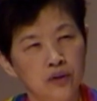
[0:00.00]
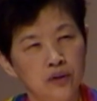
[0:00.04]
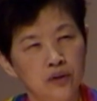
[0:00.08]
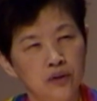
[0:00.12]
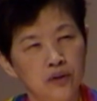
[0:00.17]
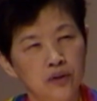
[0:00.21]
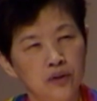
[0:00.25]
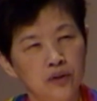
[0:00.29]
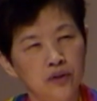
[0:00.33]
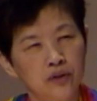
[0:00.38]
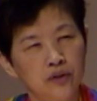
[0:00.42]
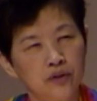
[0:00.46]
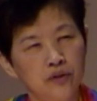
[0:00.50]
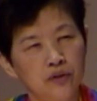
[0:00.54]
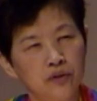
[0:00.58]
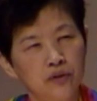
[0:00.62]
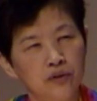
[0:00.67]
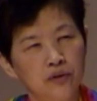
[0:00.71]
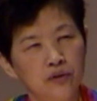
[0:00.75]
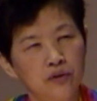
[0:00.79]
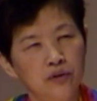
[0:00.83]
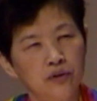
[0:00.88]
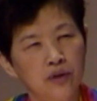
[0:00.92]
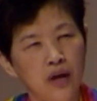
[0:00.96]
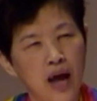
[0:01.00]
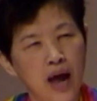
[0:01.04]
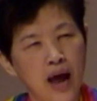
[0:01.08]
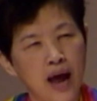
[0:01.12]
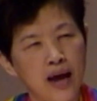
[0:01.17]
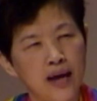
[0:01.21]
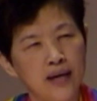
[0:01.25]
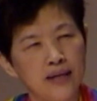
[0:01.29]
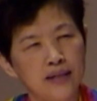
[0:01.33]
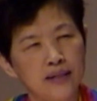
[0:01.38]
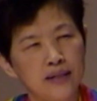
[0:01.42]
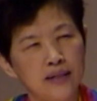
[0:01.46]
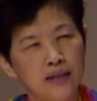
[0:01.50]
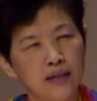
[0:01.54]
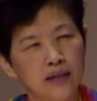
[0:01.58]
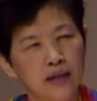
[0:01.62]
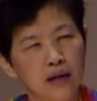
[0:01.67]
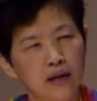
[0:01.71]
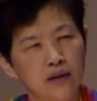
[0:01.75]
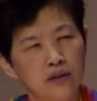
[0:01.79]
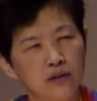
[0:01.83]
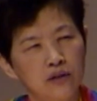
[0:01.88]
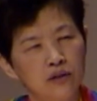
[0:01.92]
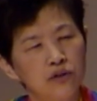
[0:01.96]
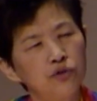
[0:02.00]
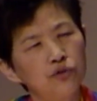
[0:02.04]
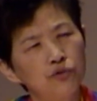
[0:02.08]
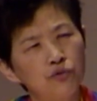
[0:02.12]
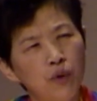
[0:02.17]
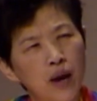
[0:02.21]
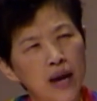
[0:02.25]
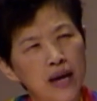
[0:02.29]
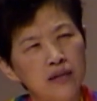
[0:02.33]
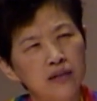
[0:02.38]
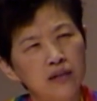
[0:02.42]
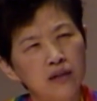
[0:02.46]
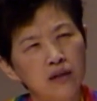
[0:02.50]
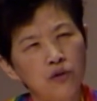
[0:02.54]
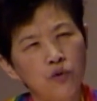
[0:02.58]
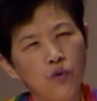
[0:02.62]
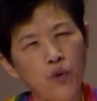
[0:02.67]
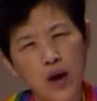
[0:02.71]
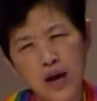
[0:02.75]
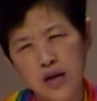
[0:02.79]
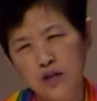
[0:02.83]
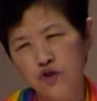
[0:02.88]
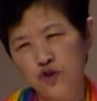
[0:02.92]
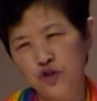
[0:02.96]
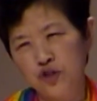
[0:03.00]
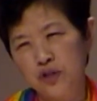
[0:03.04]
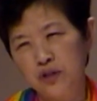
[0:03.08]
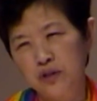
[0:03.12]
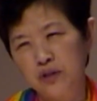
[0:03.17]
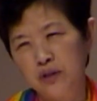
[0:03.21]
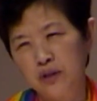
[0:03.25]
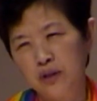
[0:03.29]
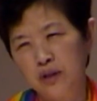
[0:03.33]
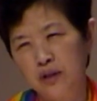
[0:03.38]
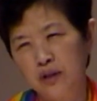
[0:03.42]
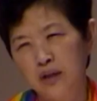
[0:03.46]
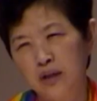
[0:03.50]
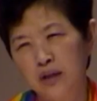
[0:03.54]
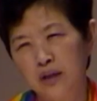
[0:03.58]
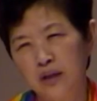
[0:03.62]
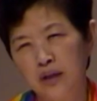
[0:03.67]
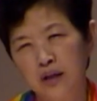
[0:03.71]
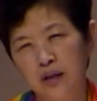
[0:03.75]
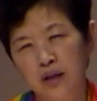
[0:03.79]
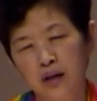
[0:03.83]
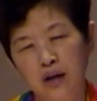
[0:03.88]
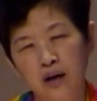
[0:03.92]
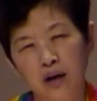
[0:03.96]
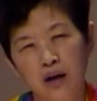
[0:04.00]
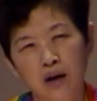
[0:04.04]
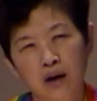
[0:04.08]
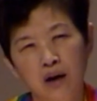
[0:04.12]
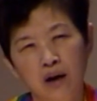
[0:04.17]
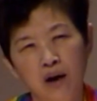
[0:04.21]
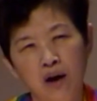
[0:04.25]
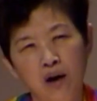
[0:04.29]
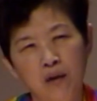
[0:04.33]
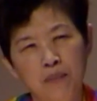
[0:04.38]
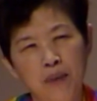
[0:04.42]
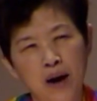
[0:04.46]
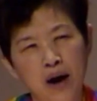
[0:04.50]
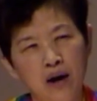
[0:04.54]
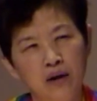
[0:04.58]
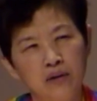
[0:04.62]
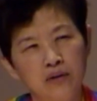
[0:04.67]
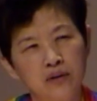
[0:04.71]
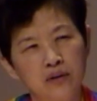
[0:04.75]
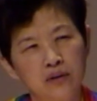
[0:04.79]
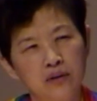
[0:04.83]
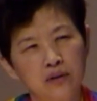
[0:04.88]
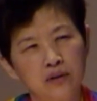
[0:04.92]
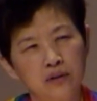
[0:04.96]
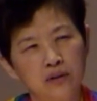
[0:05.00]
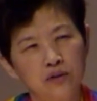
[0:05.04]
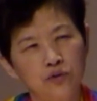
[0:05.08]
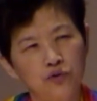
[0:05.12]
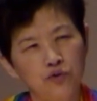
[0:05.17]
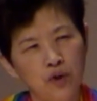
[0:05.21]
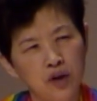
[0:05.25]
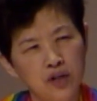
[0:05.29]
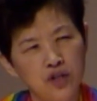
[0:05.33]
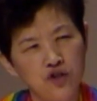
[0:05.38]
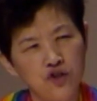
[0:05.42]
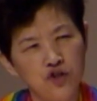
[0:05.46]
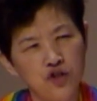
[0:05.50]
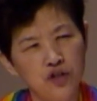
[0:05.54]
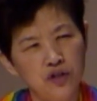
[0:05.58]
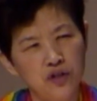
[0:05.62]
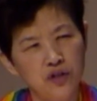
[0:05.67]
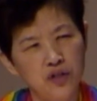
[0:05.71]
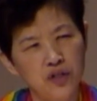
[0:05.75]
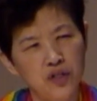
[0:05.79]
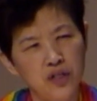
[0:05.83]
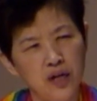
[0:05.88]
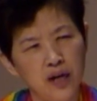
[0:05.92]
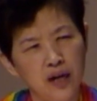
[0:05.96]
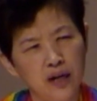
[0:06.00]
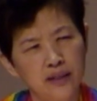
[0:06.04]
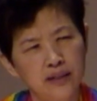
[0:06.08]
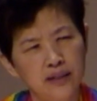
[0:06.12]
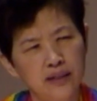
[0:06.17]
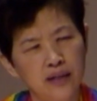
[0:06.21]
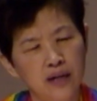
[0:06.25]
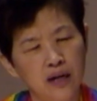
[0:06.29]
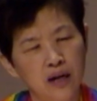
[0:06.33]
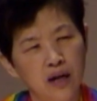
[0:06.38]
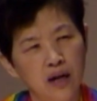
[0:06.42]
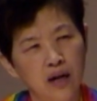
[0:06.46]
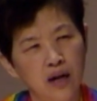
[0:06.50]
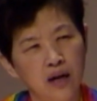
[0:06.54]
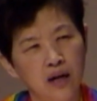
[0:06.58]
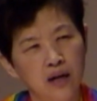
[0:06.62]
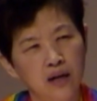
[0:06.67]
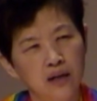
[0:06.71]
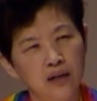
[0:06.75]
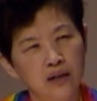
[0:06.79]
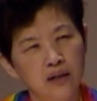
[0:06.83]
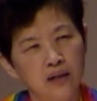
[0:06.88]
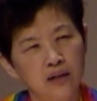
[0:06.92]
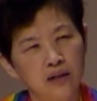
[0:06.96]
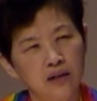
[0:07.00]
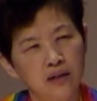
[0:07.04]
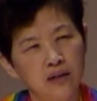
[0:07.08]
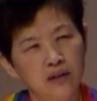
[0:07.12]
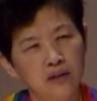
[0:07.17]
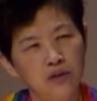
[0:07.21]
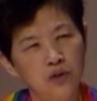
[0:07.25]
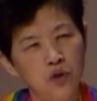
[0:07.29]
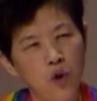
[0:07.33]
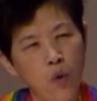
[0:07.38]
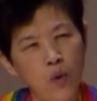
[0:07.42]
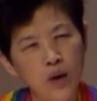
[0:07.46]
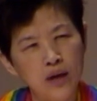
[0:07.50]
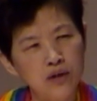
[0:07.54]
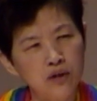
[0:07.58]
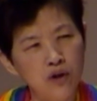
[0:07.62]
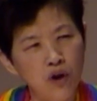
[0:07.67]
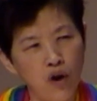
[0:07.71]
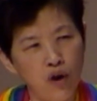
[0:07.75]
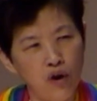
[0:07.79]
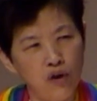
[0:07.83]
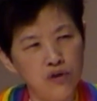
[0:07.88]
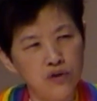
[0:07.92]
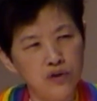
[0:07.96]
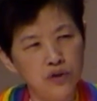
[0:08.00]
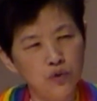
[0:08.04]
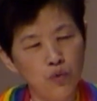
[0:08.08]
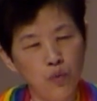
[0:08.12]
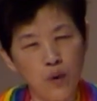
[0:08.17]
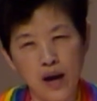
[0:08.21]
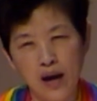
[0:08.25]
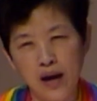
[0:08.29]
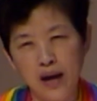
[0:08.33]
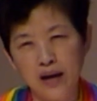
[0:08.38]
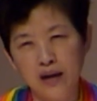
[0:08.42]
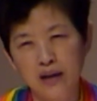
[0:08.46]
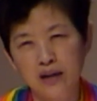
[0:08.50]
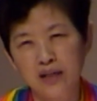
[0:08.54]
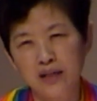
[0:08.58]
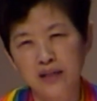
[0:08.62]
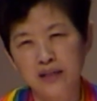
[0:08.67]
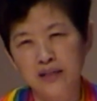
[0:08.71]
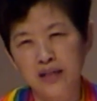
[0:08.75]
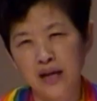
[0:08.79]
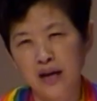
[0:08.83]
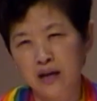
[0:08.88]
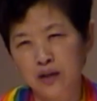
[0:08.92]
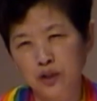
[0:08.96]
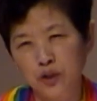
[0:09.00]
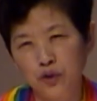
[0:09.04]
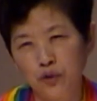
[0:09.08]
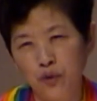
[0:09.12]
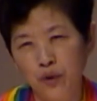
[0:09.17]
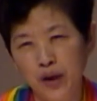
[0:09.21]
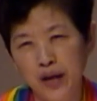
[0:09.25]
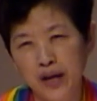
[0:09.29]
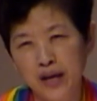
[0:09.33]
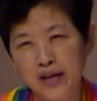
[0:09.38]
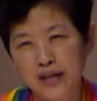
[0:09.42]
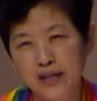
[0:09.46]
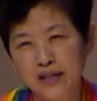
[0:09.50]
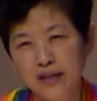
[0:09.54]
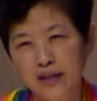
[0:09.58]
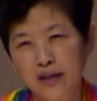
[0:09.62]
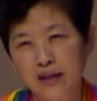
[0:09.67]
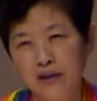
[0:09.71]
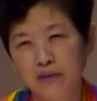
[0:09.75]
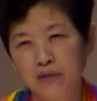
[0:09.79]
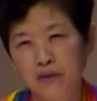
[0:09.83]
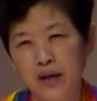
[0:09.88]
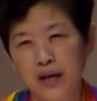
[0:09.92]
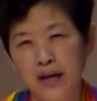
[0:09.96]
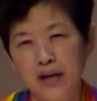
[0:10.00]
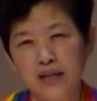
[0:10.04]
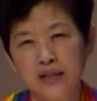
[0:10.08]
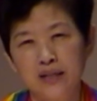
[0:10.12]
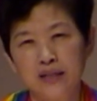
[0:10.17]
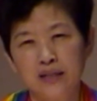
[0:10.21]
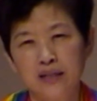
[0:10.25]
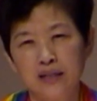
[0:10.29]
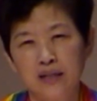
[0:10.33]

to ask, to raise a question uh, about traditions that no one knows why they are doing, right?